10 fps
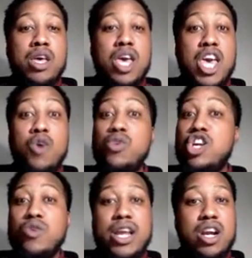And we
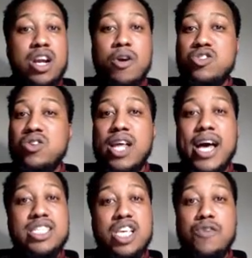created a
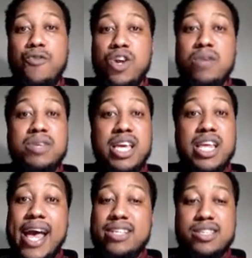personalized link for him to get
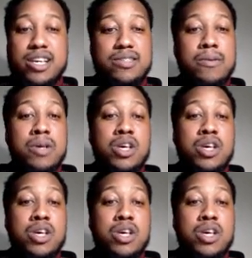access.